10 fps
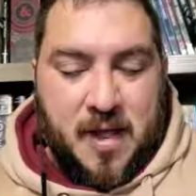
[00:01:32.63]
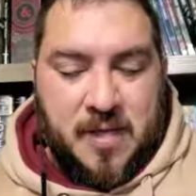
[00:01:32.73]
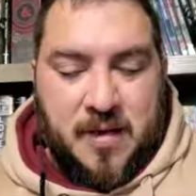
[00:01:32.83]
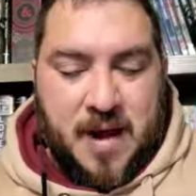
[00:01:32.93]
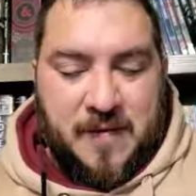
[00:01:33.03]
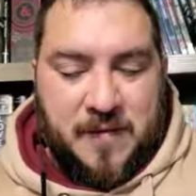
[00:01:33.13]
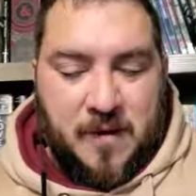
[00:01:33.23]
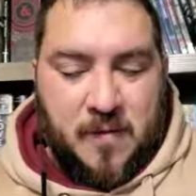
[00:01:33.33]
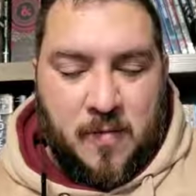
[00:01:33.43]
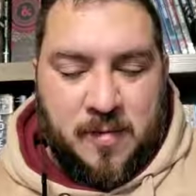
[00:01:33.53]

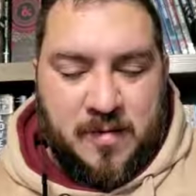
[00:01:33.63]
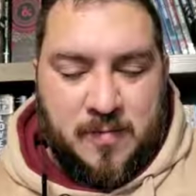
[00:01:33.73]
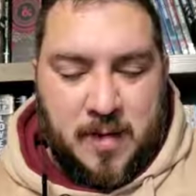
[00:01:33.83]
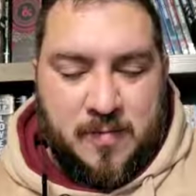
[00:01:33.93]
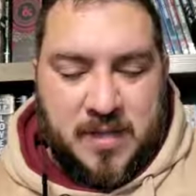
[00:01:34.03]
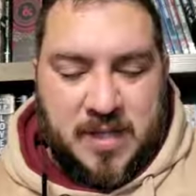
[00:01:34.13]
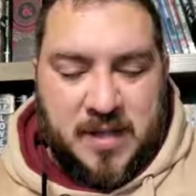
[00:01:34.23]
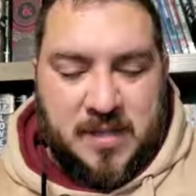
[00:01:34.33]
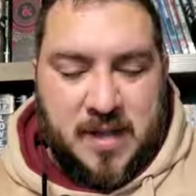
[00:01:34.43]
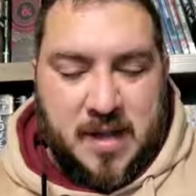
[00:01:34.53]
Thereafter, while the spell
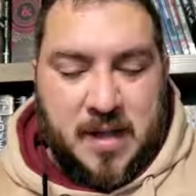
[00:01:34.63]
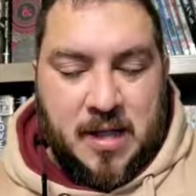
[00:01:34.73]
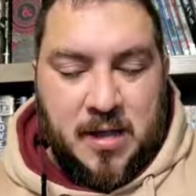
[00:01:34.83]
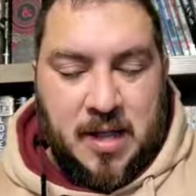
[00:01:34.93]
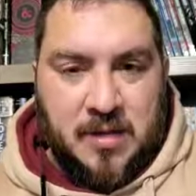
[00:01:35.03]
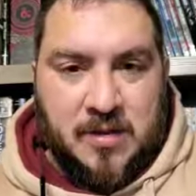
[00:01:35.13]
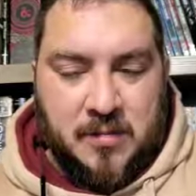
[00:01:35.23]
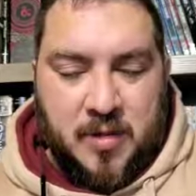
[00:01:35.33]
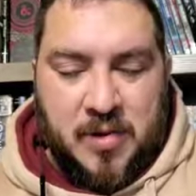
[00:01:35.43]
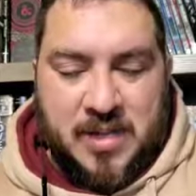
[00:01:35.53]
persists, you can use a
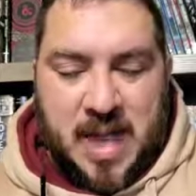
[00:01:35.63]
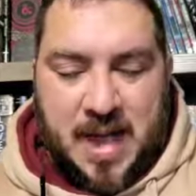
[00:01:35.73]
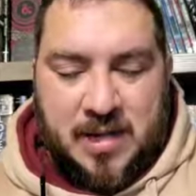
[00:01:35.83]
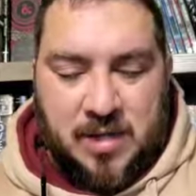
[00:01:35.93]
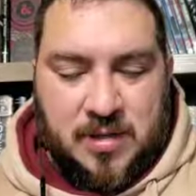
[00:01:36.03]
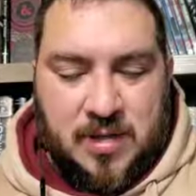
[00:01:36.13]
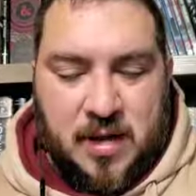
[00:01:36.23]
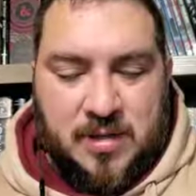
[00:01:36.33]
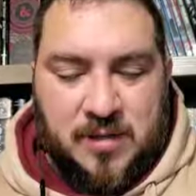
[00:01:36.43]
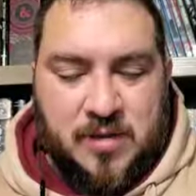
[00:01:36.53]
bonus action to
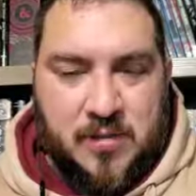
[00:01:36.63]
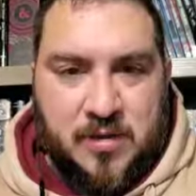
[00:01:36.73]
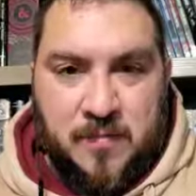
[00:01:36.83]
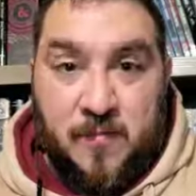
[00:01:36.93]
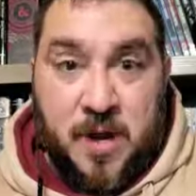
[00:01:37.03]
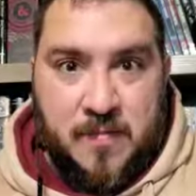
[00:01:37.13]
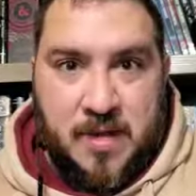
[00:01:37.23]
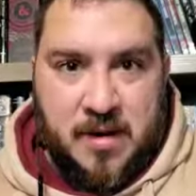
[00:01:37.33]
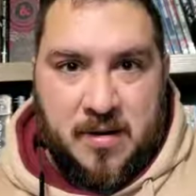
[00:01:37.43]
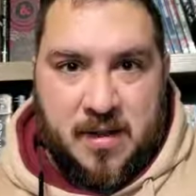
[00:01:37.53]
cause a sword to
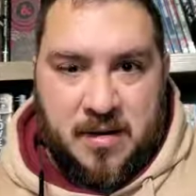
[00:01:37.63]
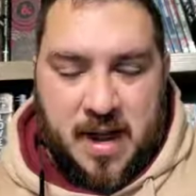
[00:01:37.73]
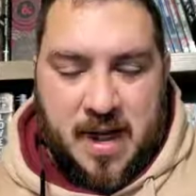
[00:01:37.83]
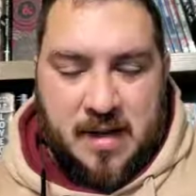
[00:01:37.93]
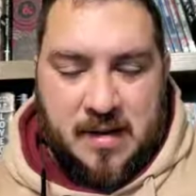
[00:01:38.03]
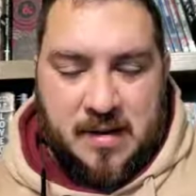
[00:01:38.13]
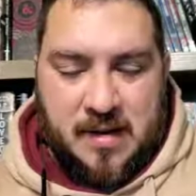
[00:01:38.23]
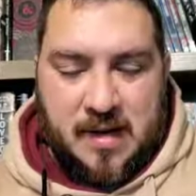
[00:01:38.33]
reappear in your hand.